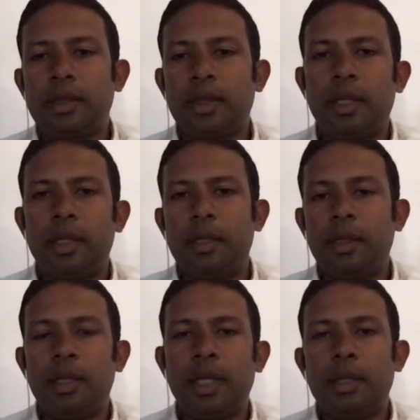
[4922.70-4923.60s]

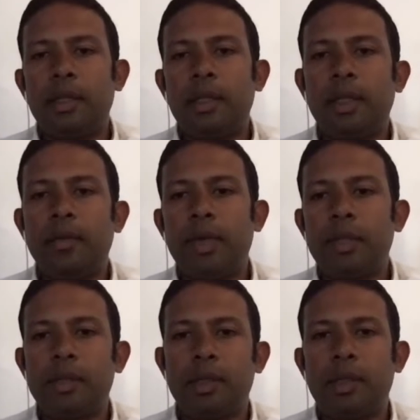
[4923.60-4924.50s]
critical that an
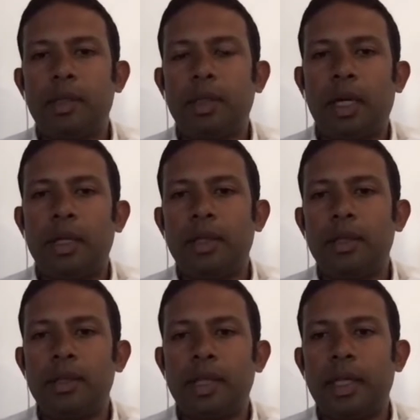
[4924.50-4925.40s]
investor
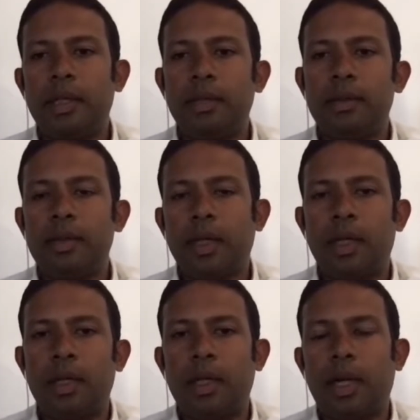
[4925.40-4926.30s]
understands
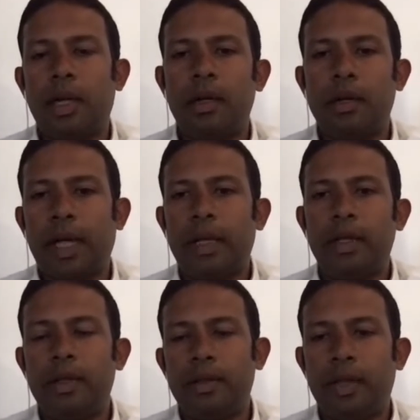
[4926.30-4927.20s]

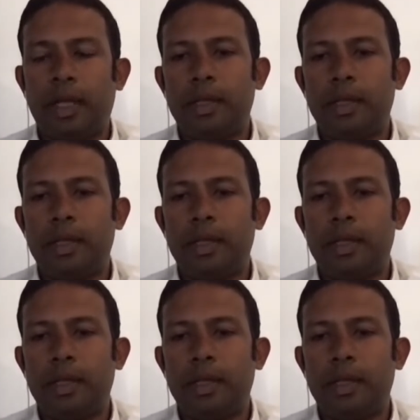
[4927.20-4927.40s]
the